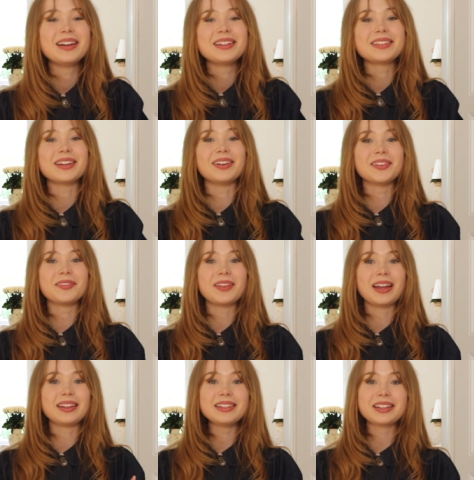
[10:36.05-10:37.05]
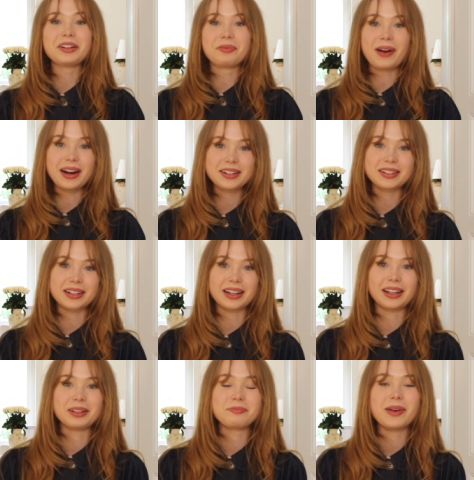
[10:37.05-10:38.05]
So, and this
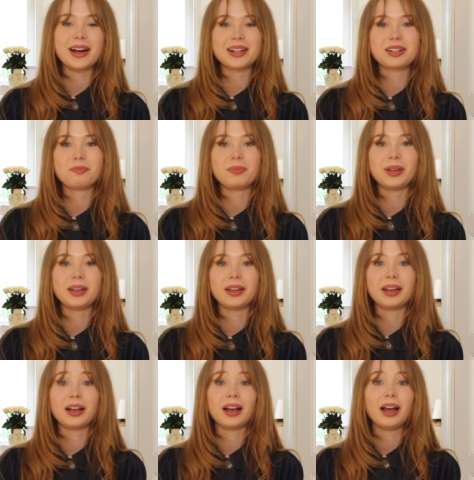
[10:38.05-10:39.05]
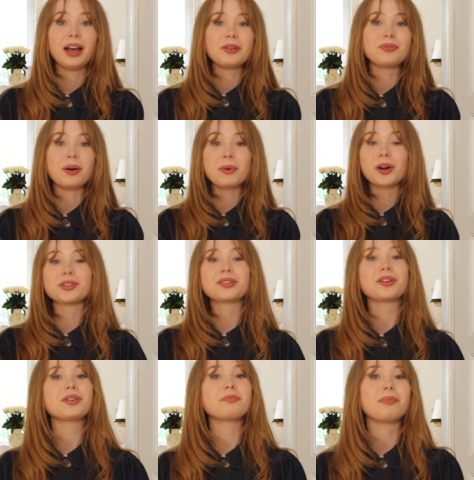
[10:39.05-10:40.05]
question might be from a
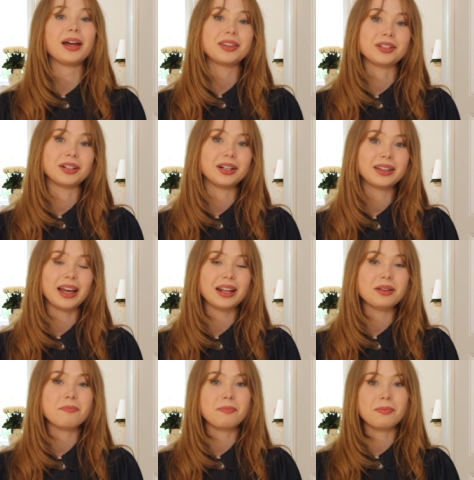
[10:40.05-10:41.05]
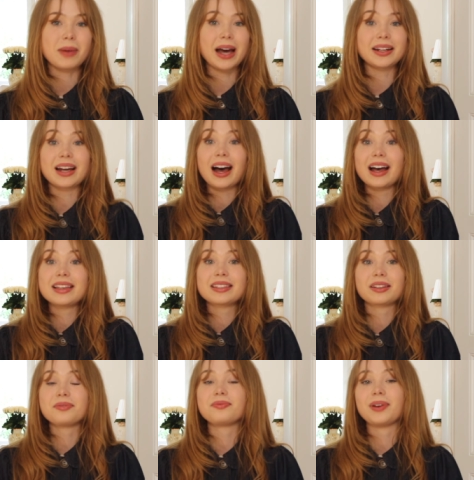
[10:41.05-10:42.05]
concerned mother that might
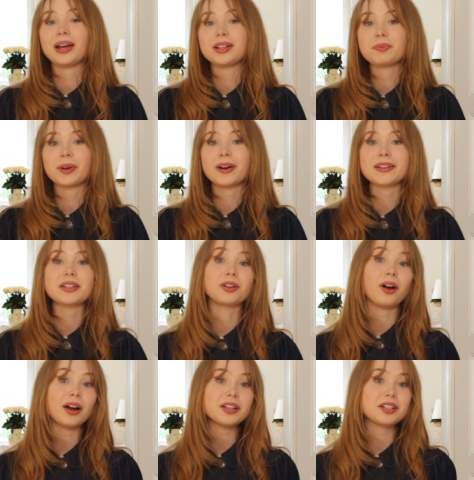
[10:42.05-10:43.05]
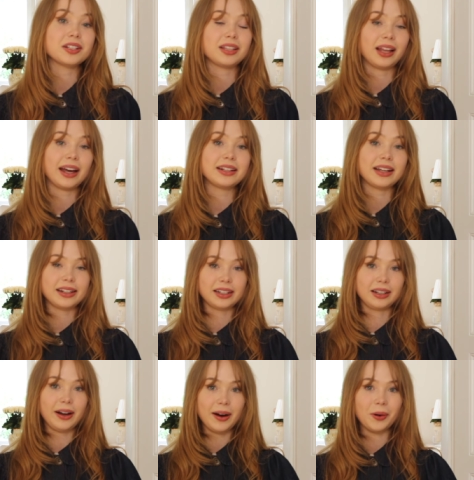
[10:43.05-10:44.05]
ask a friend because her daughter is late
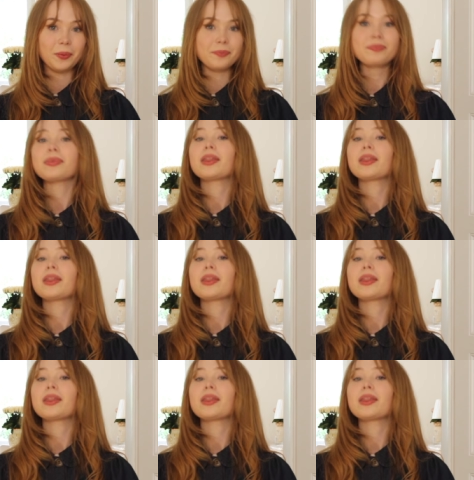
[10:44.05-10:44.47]
getting home.